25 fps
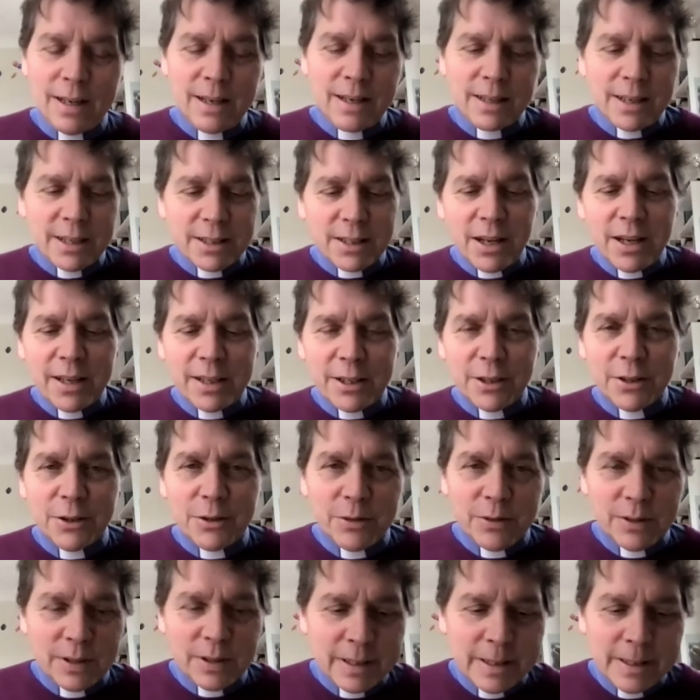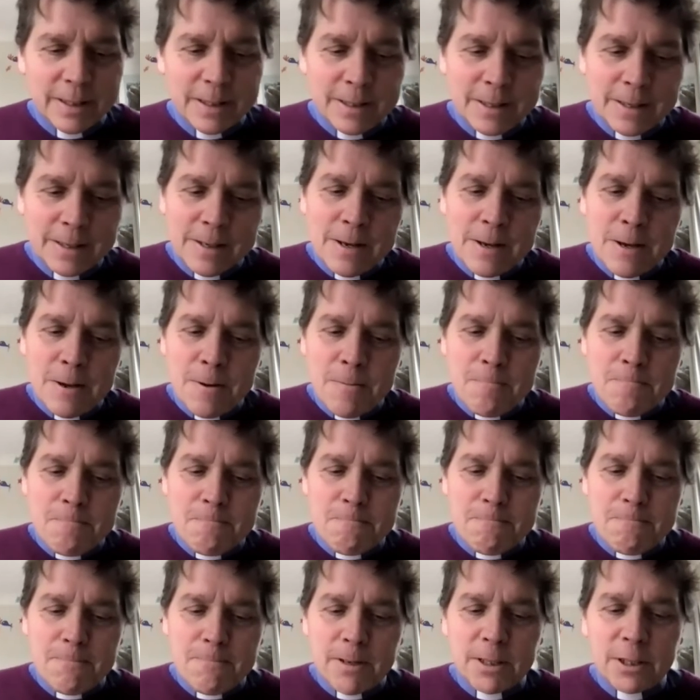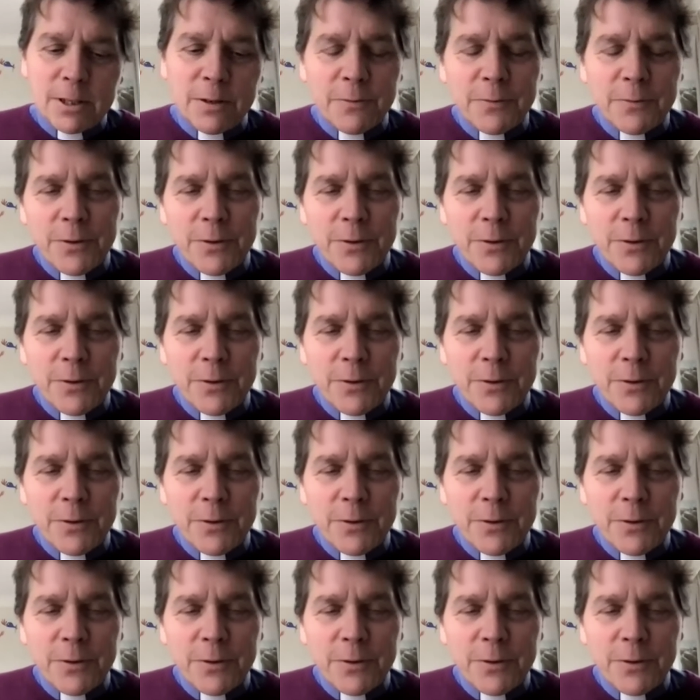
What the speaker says: because I do. St.